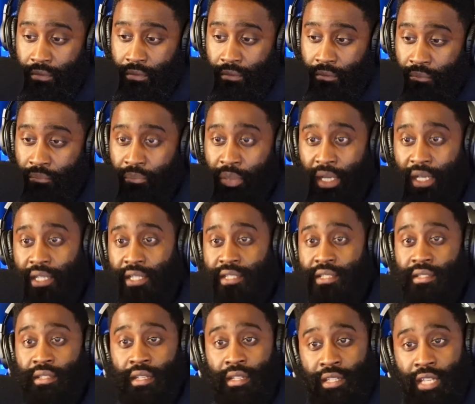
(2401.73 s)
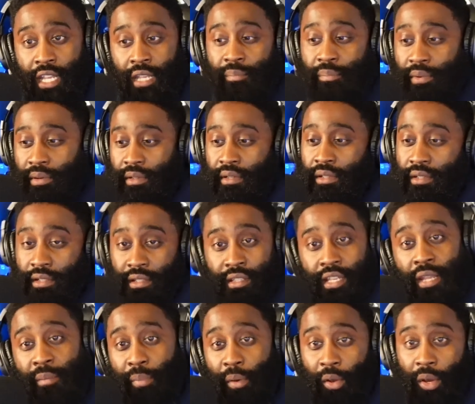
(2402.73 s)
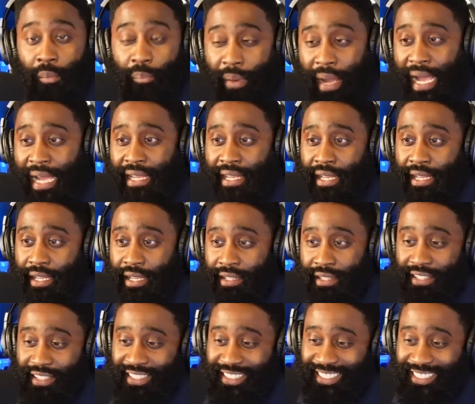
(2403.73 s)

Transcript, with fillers: but it's deep, deep on the back end.